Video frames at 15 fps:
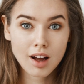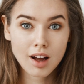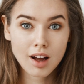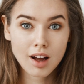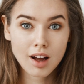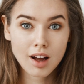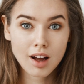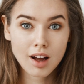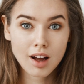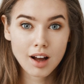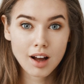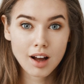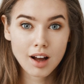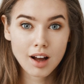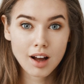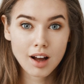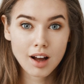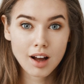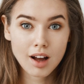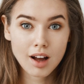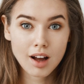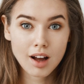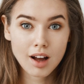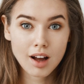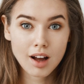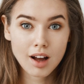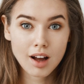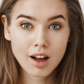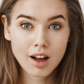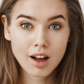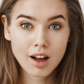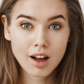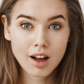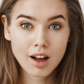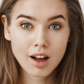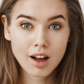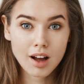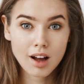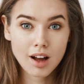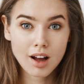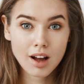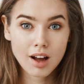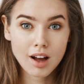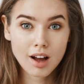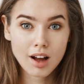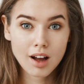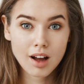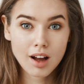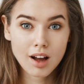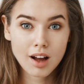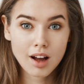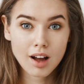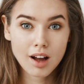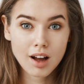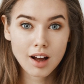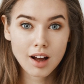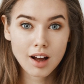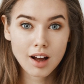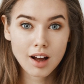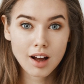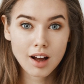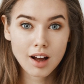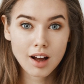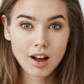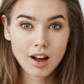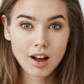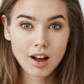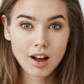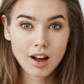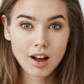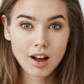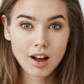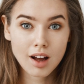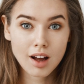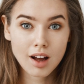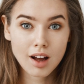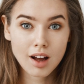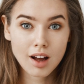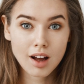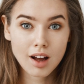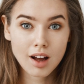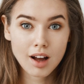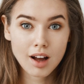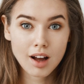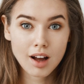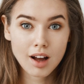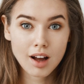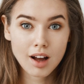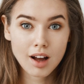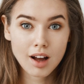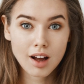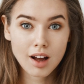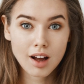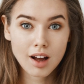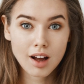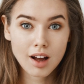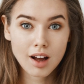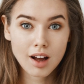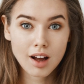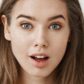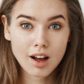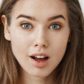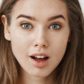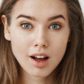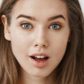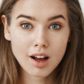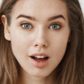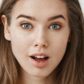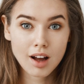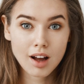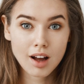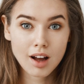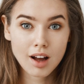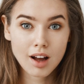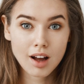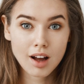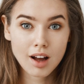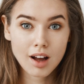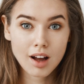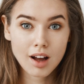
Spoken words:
(no lip movement)